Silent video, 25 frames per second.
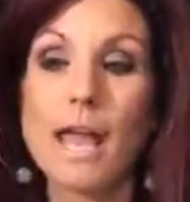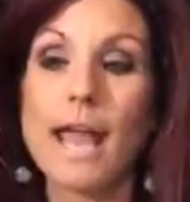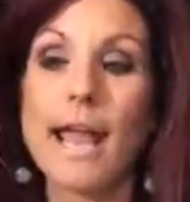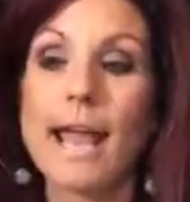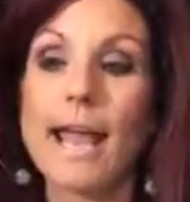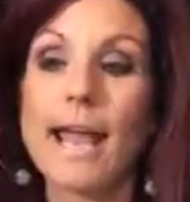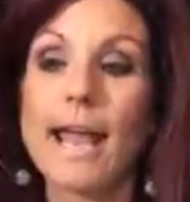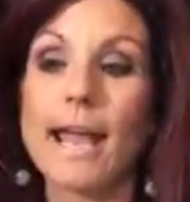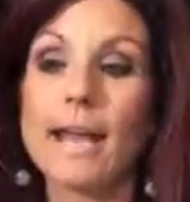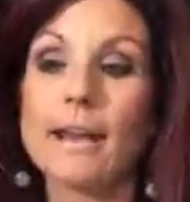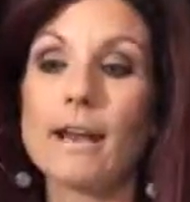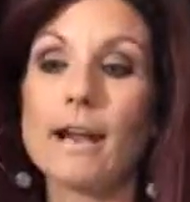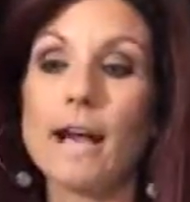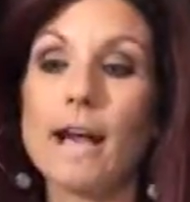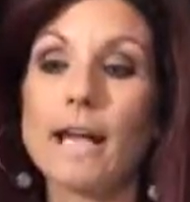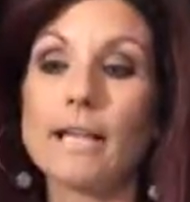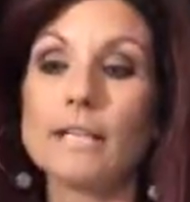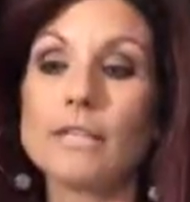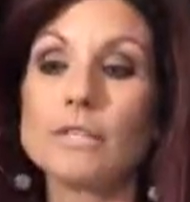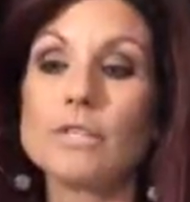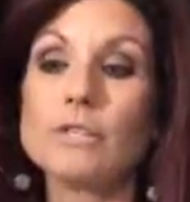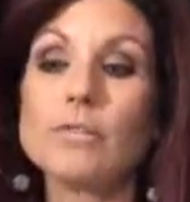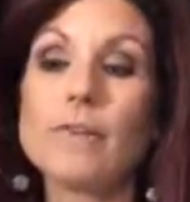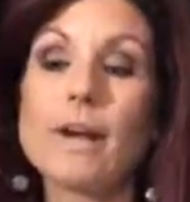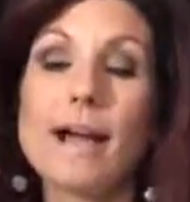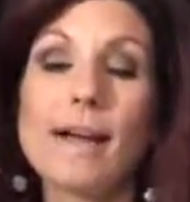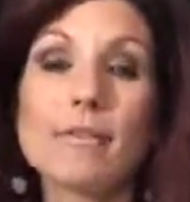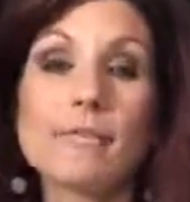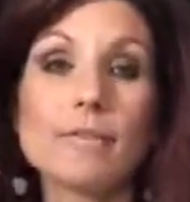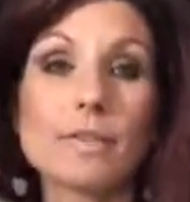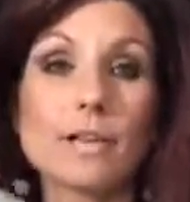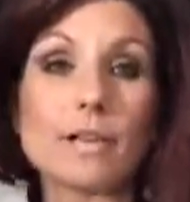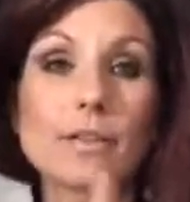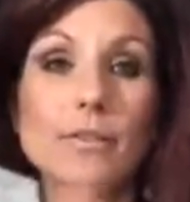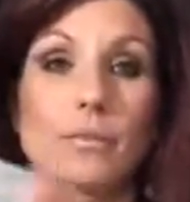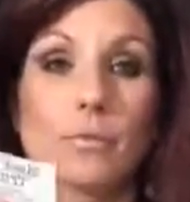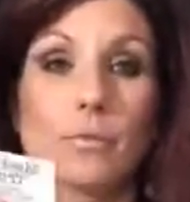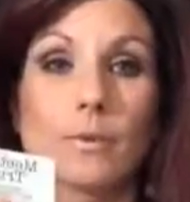And I do have
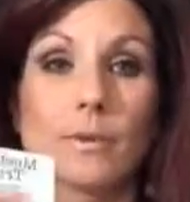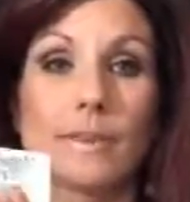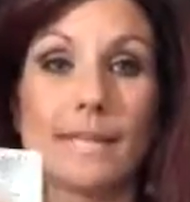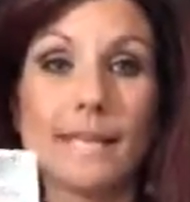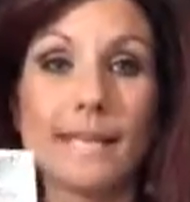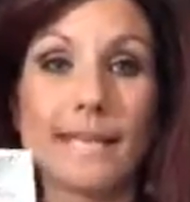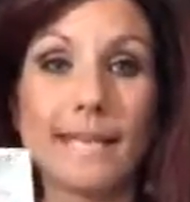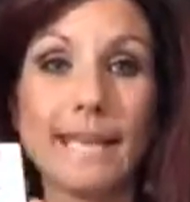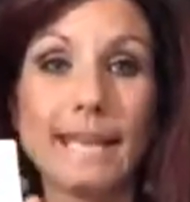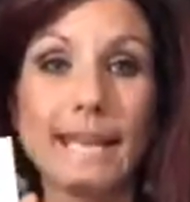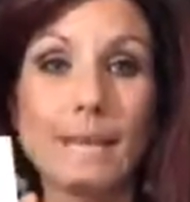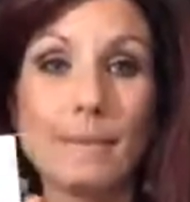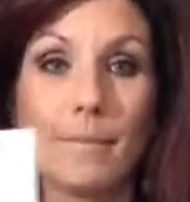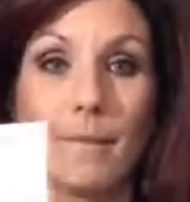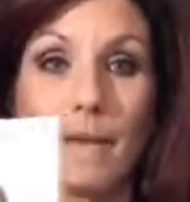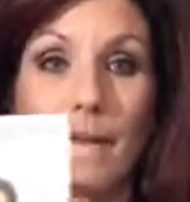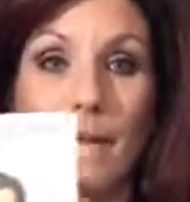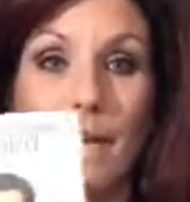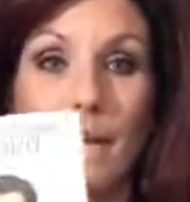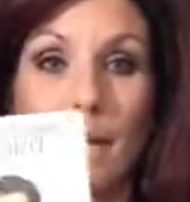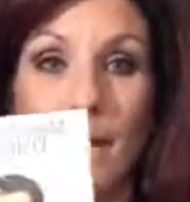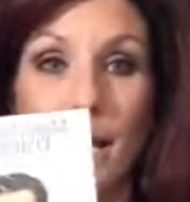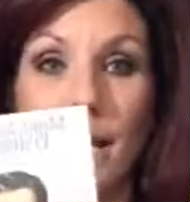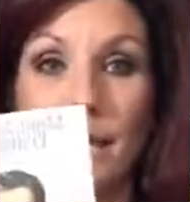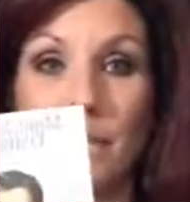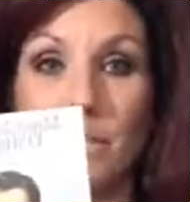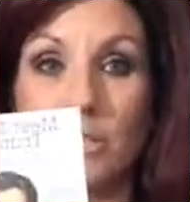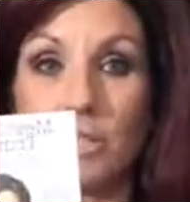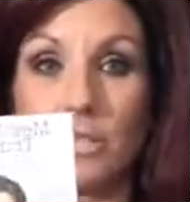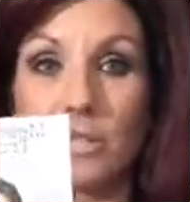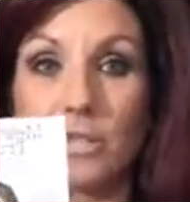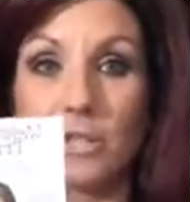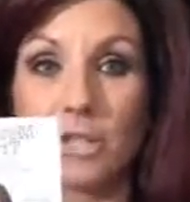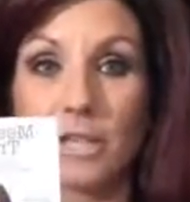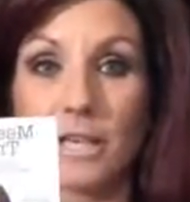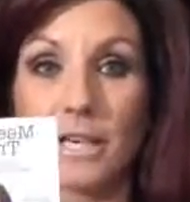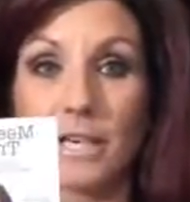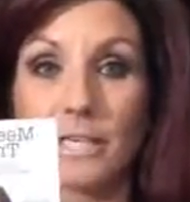another one that came in. I
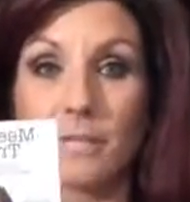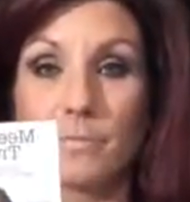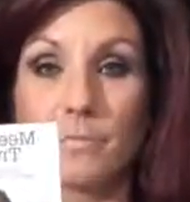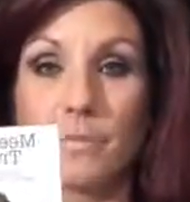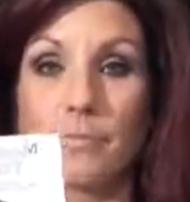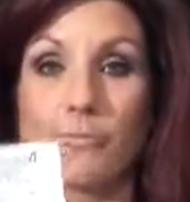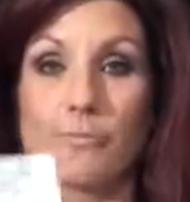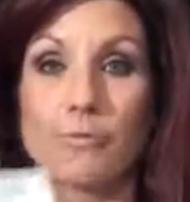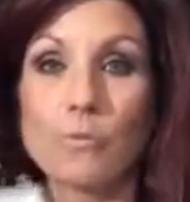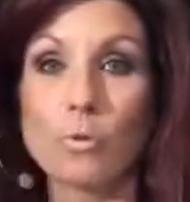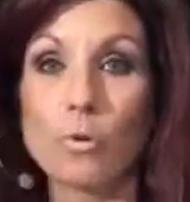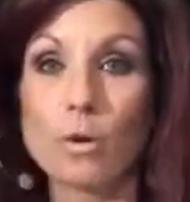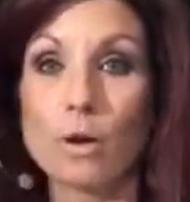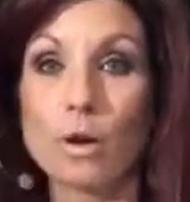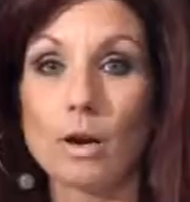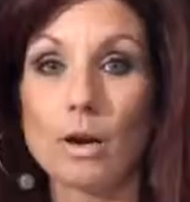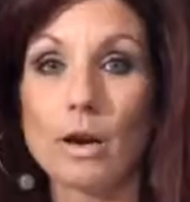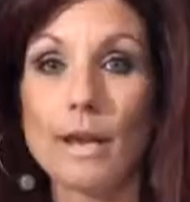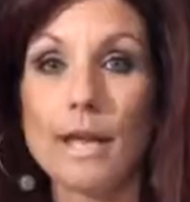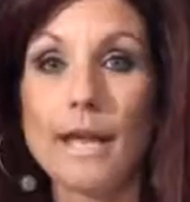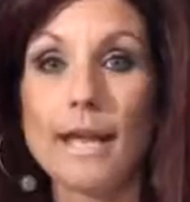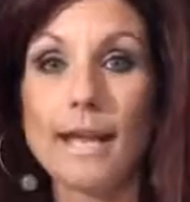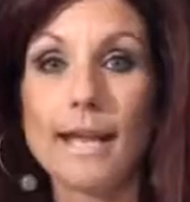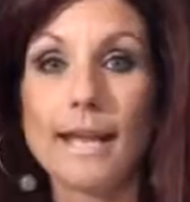showed you guys before.